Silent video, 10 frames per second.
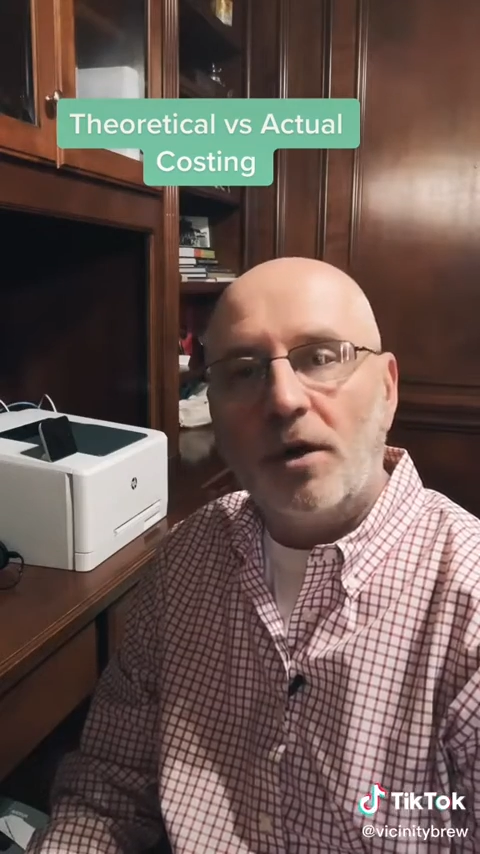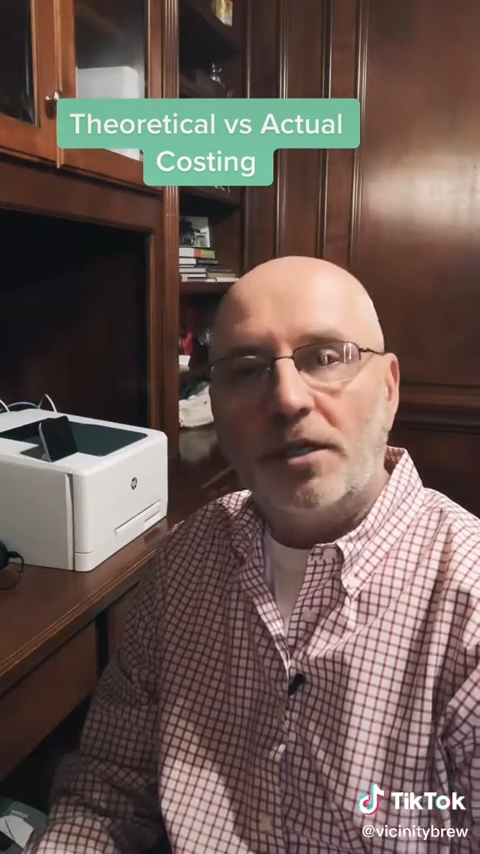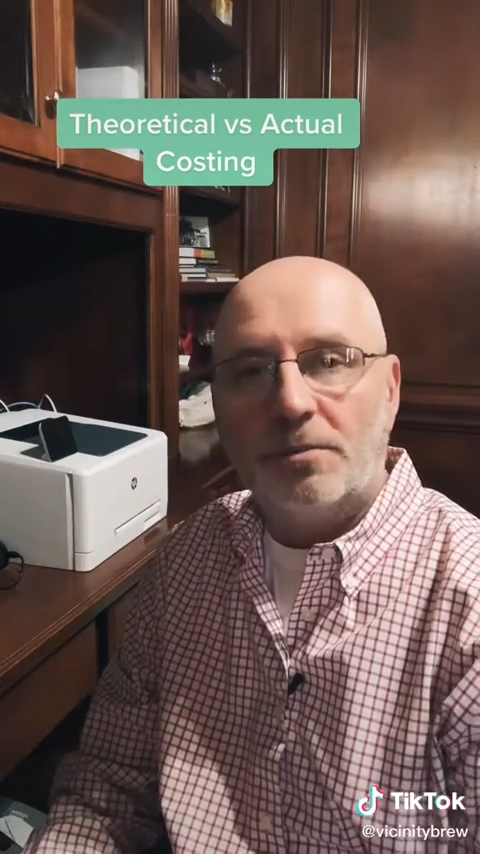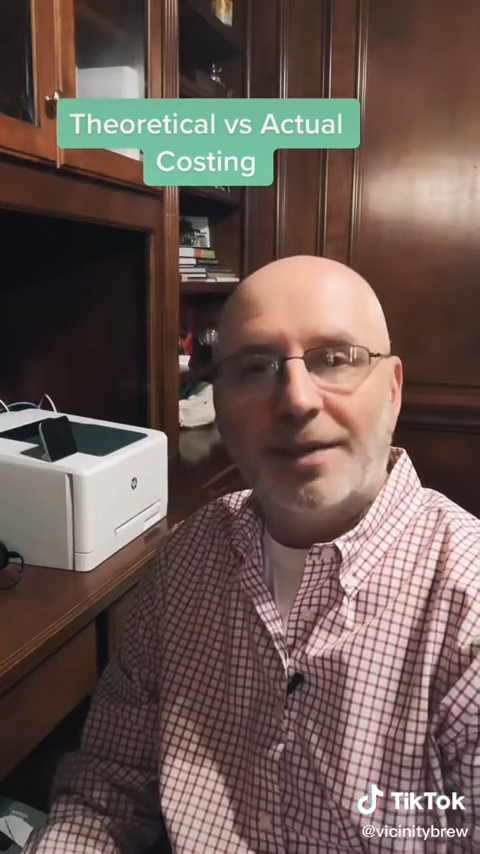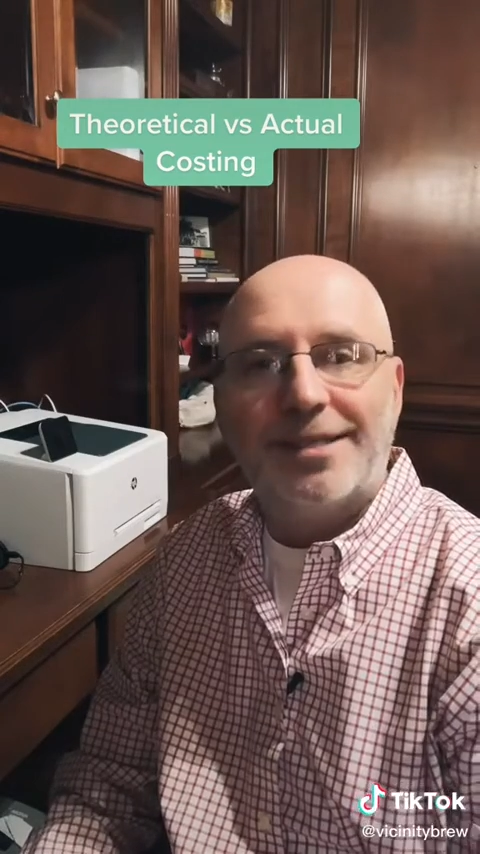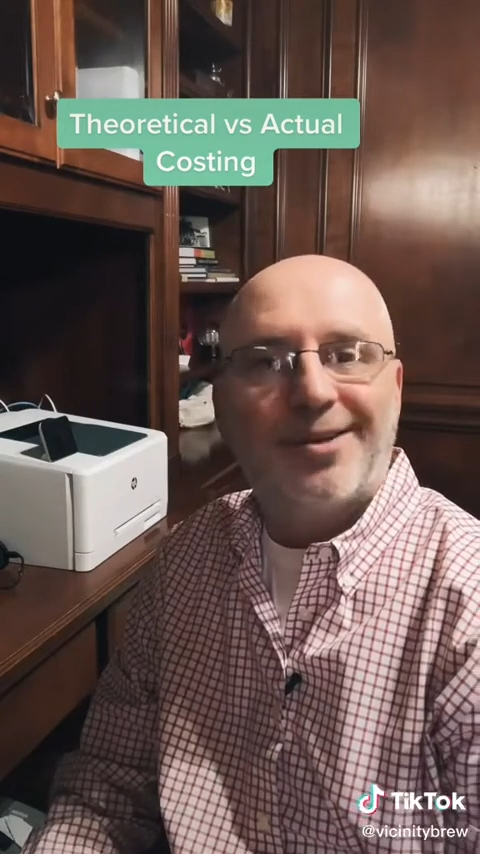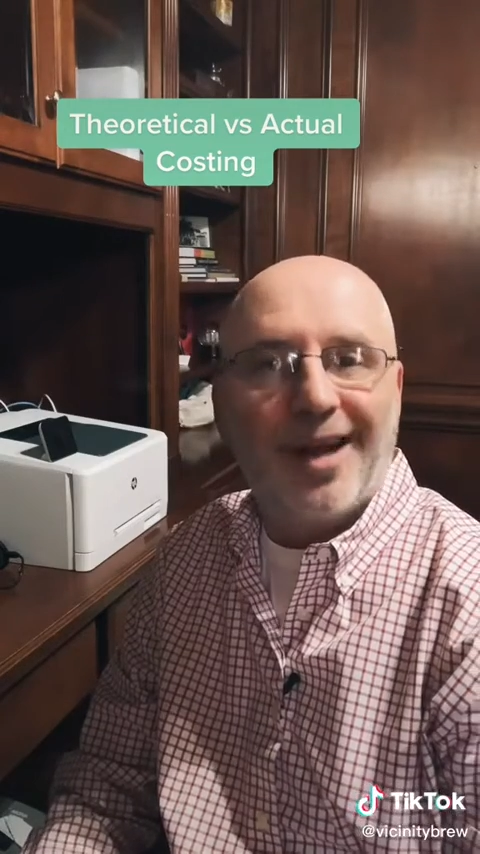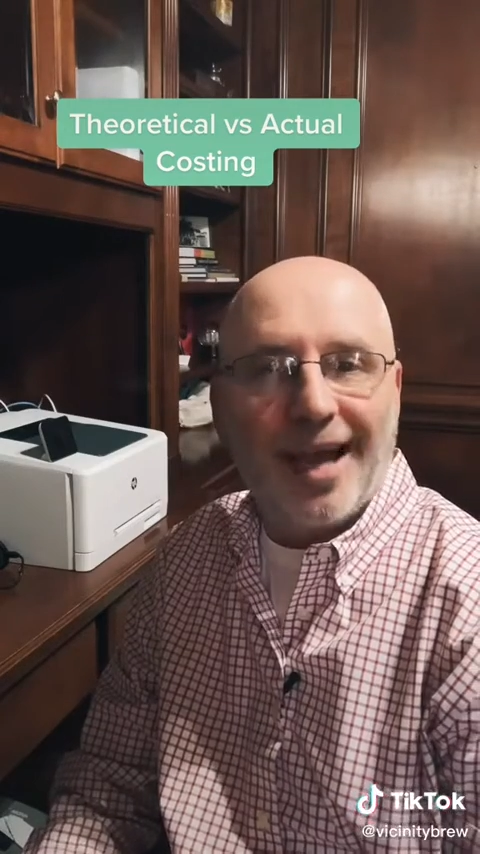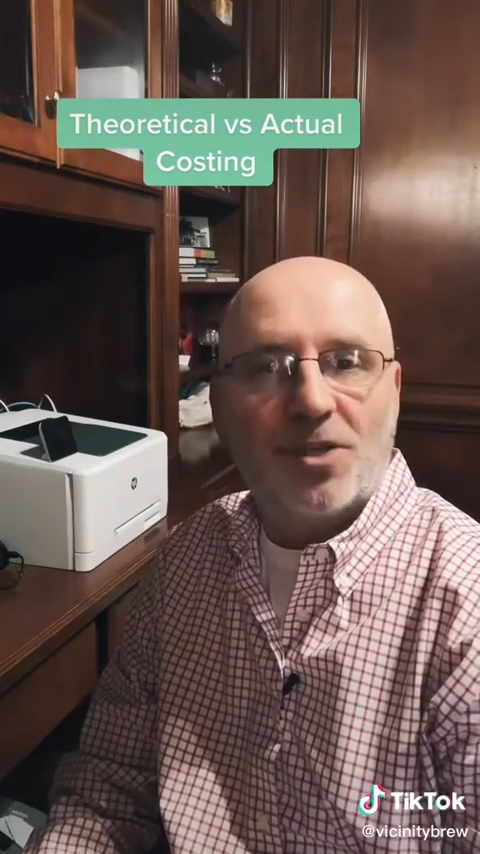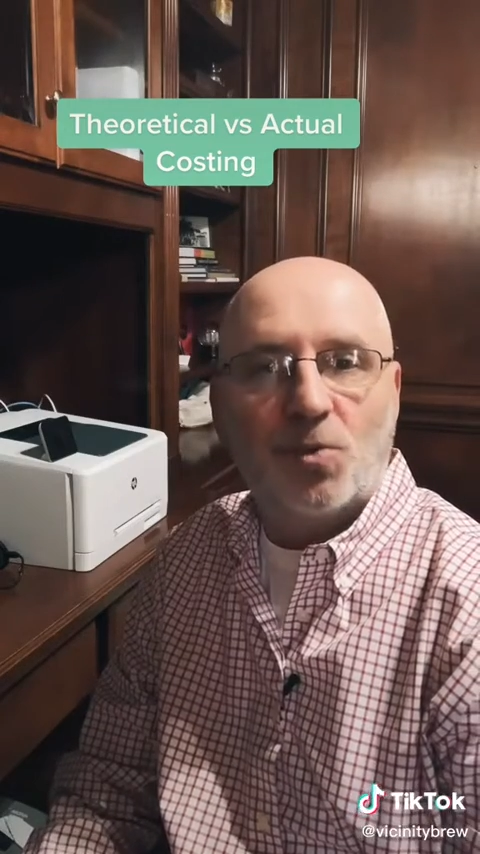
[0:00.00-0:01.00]
is based on
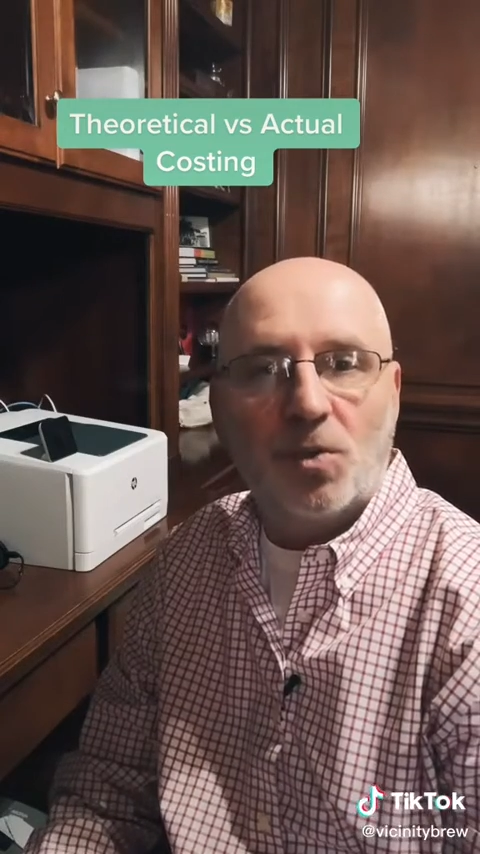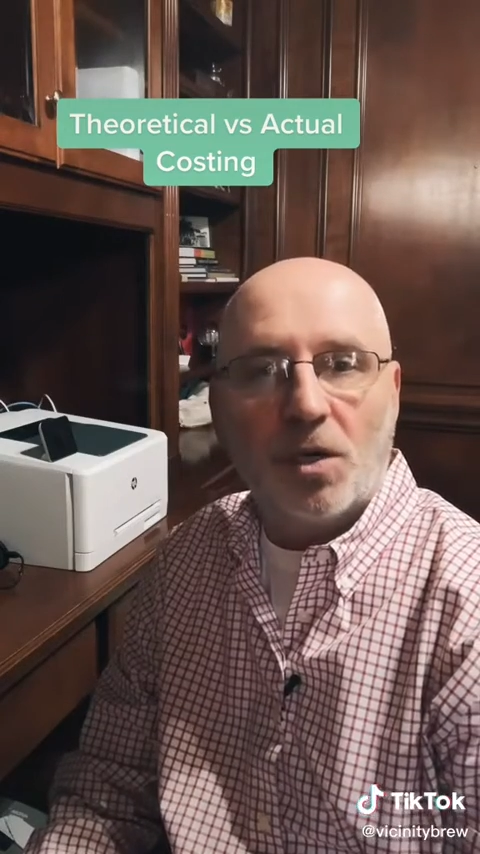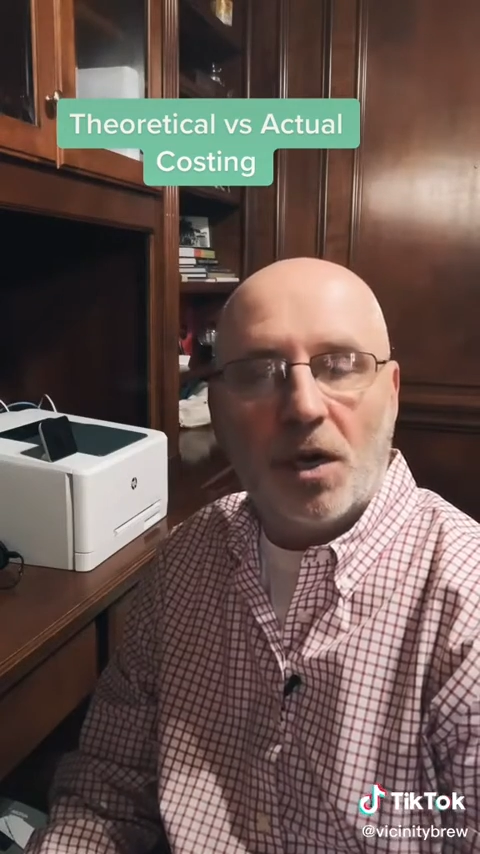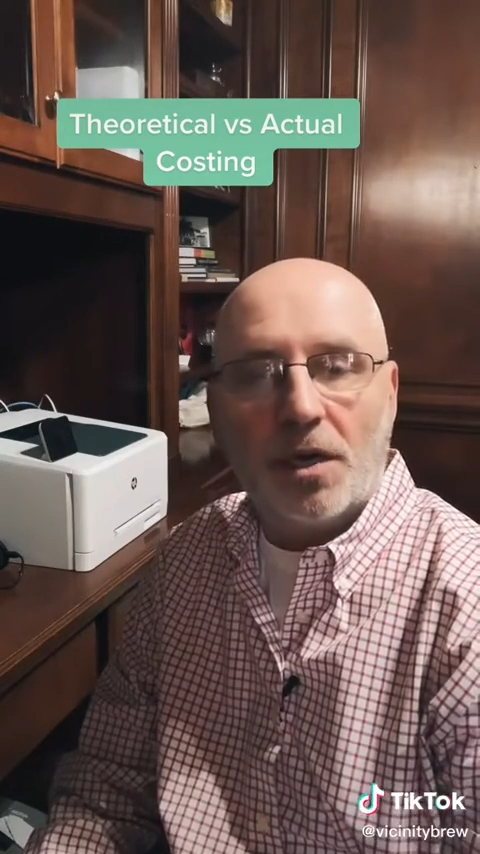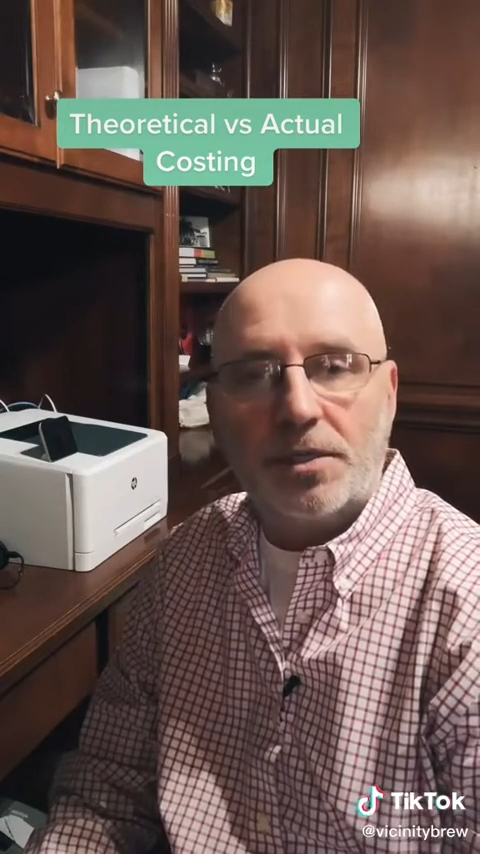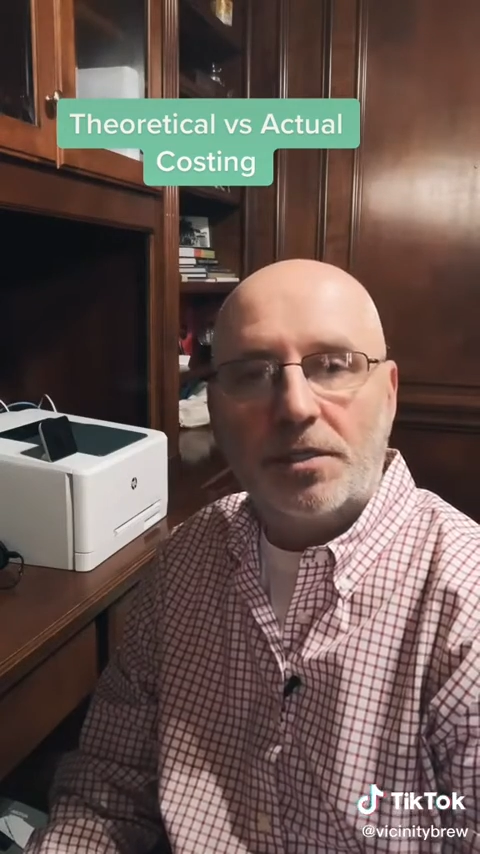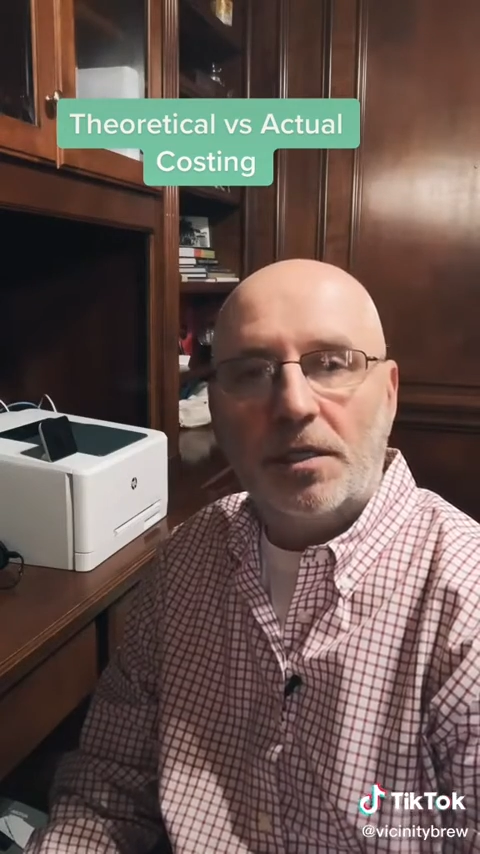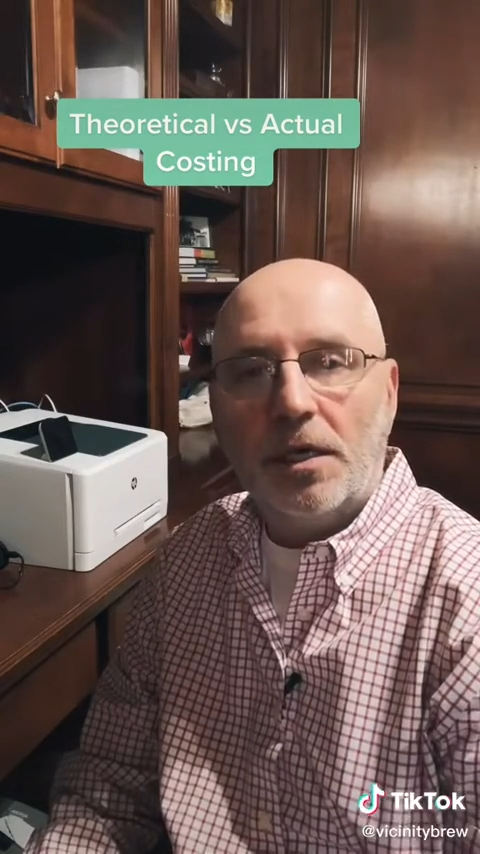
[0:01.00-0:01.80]
actual costs.